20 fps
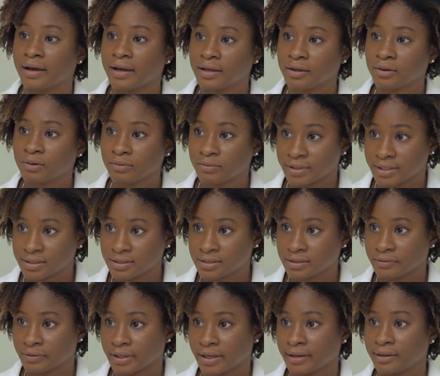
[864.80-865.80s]
higher
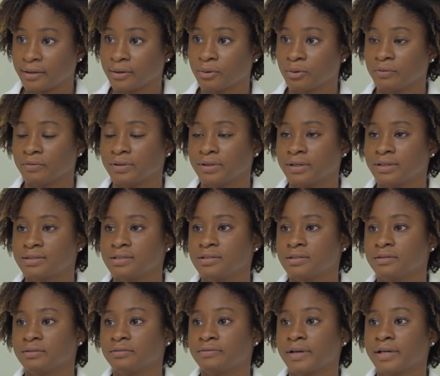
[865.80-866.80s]
risk for getting
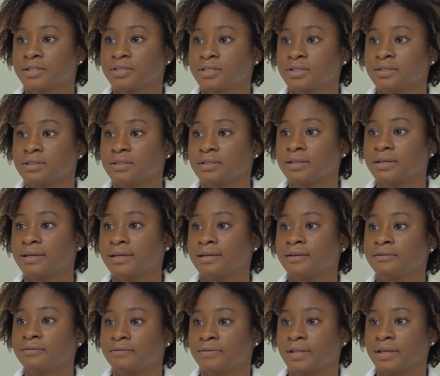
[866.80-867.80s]
COVID-19 infection
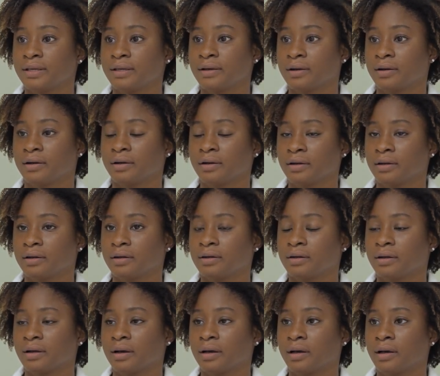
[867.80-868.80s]
if they are